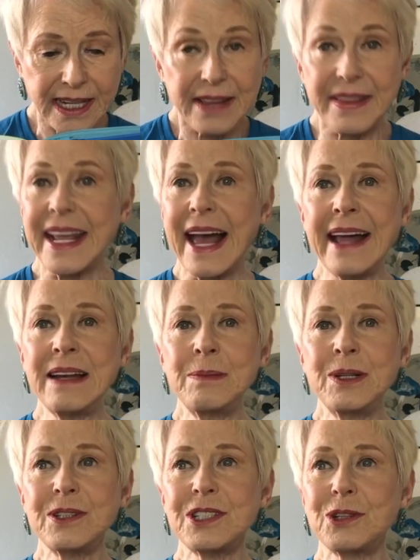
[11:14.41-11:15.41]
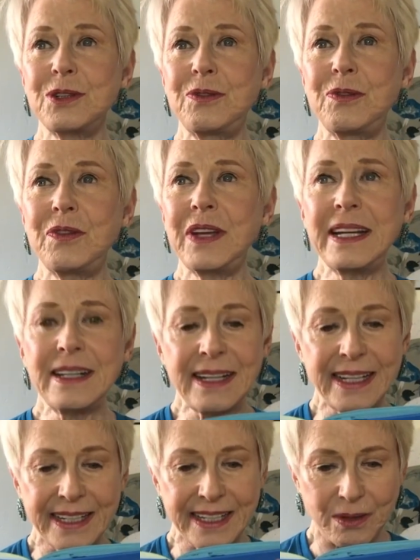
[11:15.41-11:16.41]
The animals could feel
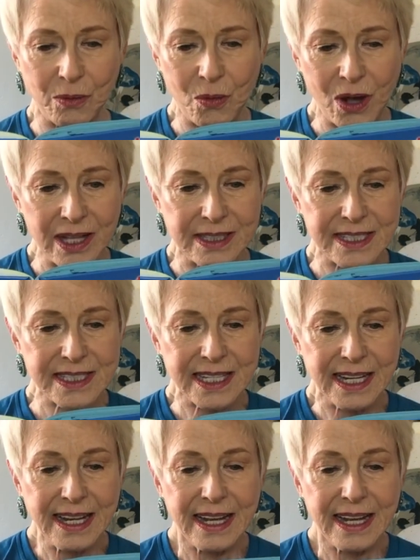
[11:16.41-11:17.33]
it at once.